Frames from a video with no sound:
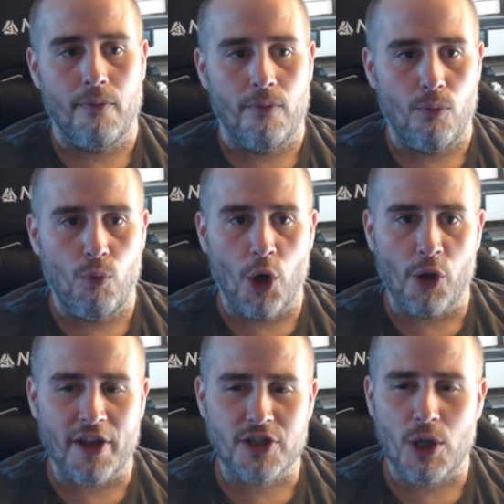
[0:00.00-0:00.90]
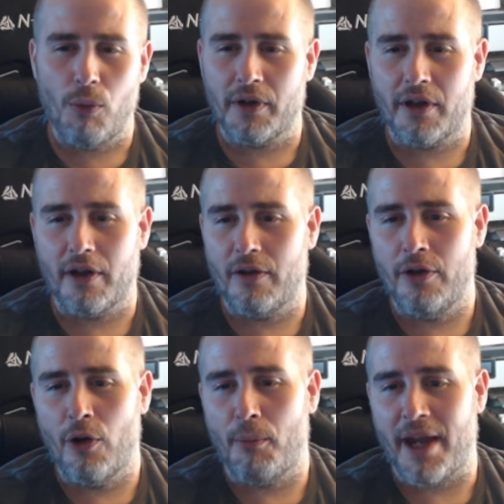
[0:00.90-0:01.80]
where like someone
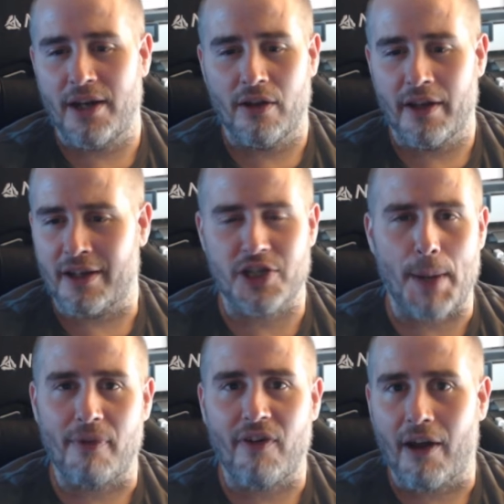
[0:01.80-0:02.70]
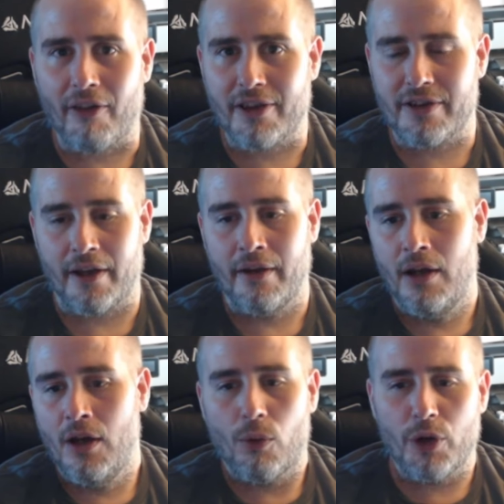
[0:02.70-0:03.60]
could manually, like a Shopify, let's say,
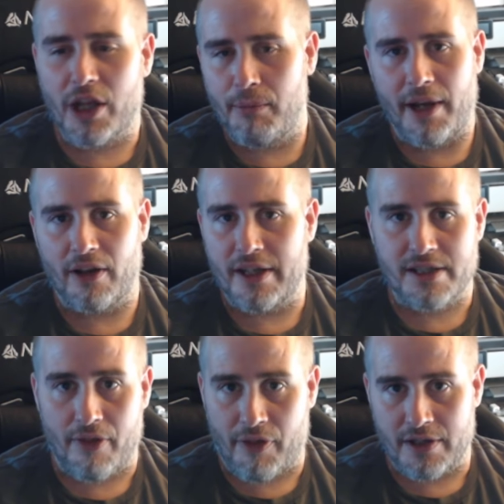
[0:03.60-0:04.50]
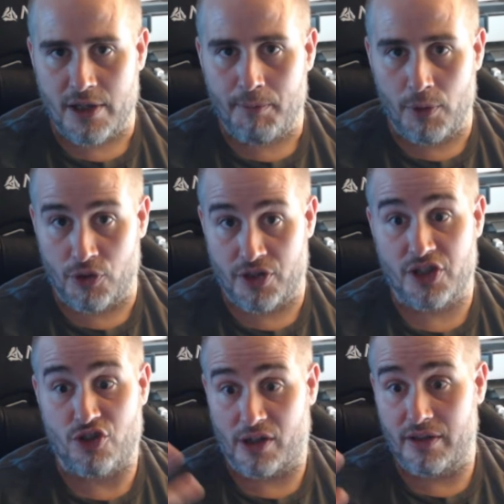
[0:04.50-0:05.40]
where you could manually set things up. It was just
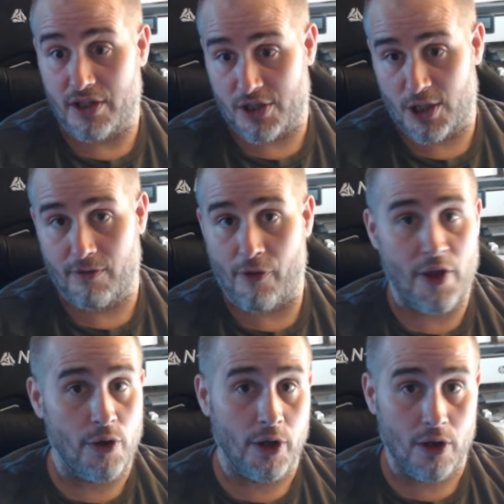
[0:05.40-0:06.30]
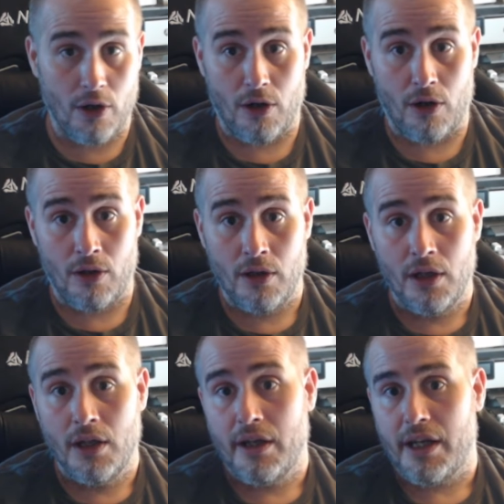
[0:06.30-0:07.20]
strictly a server that you could call,
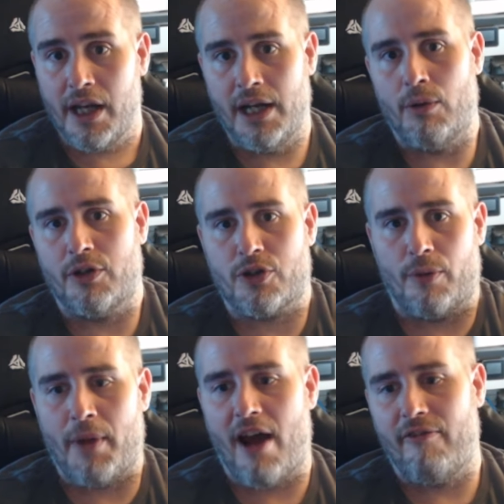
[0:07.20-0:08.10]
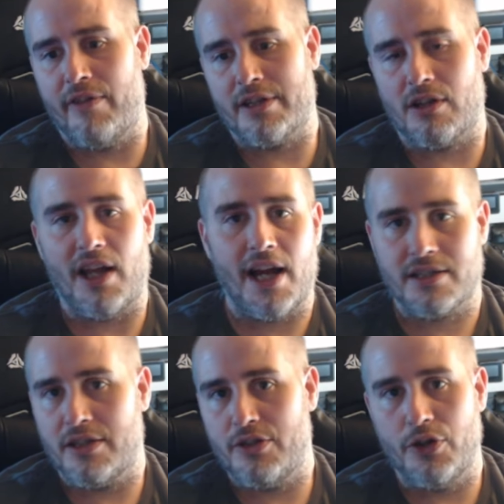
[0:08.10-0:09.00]
and it would have these
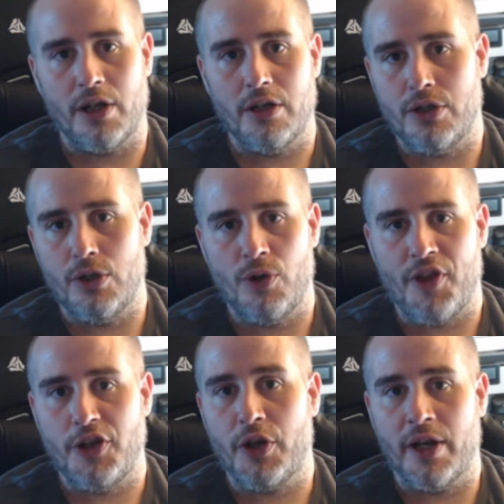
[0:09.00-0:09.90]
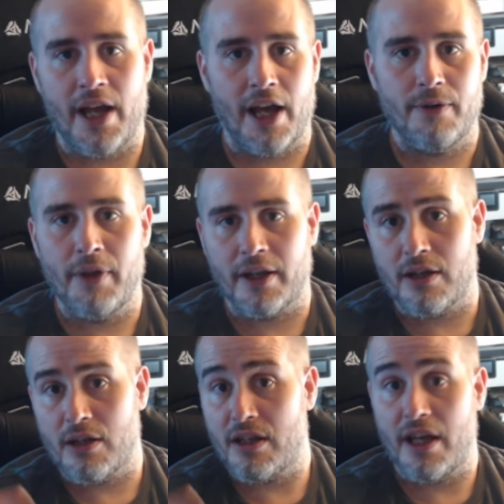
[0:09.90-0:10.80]
classes you can do, and then you can add like
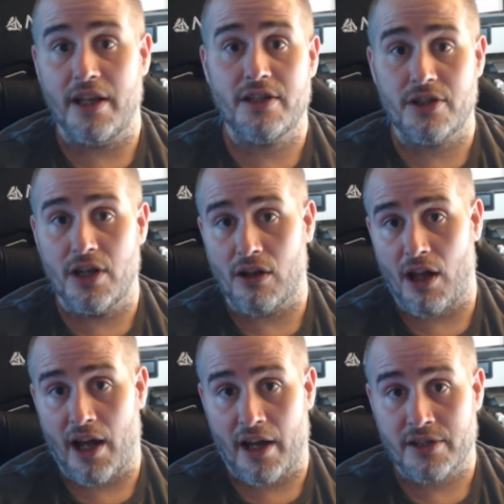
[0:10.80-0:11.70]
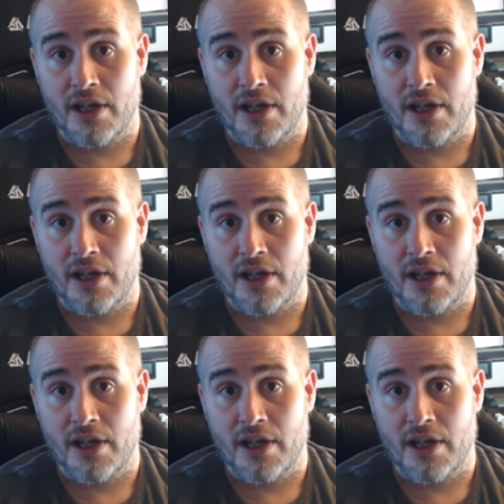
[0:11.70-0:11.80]
kids to the class.